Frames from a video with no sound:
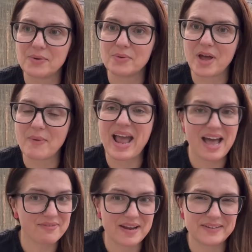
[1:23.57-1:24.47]
although I
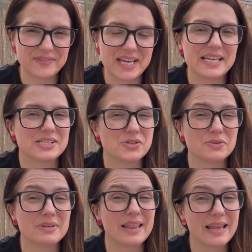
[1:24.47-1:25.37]
have left it
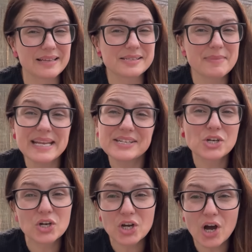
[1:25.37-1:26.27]
till
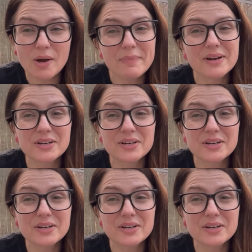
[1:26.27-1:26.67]
lastminute.com